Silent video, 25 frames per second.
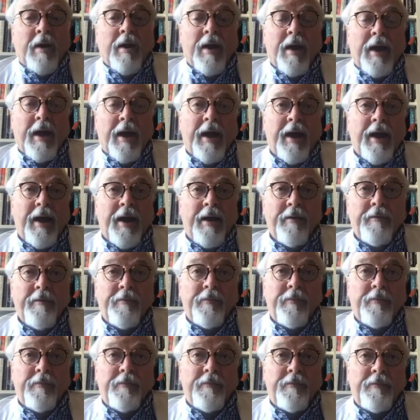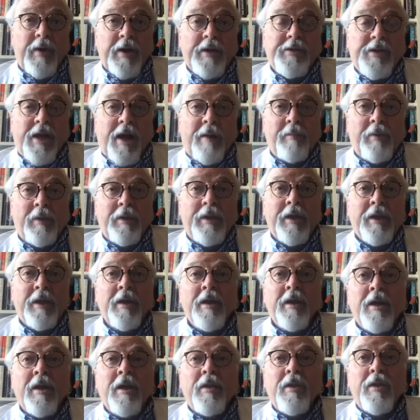for example, the
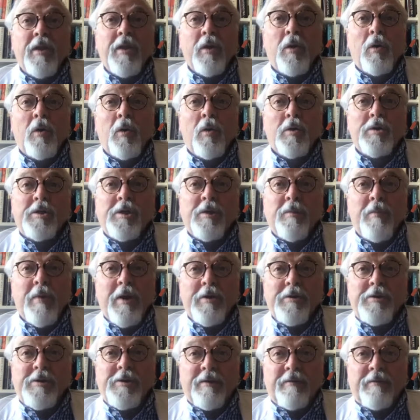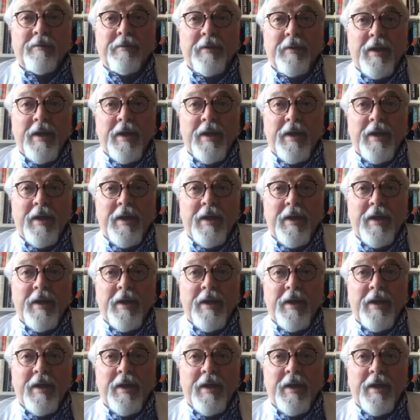automotive